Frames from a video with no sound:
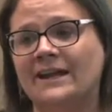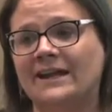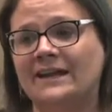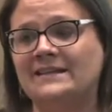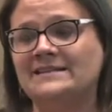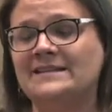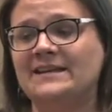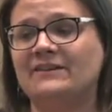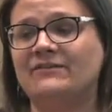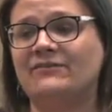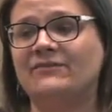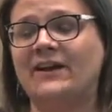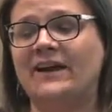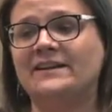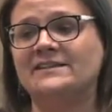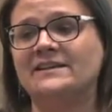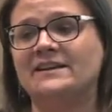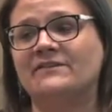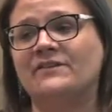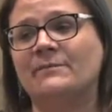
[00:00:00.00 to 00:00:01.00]
is the
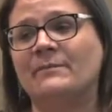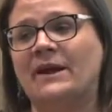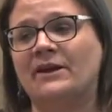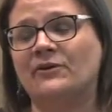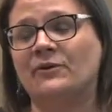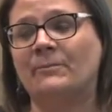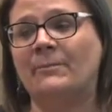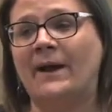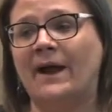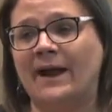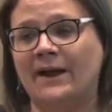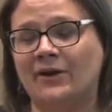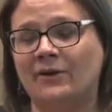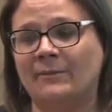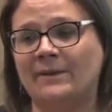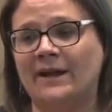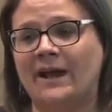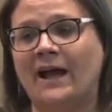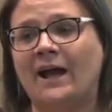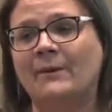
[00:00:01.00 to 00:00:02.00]
effect of the
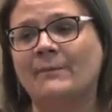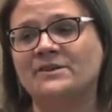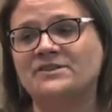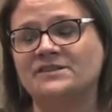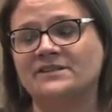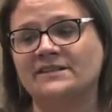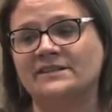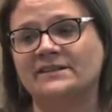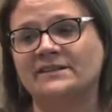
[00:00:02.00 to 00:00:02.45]
microbiome and how much the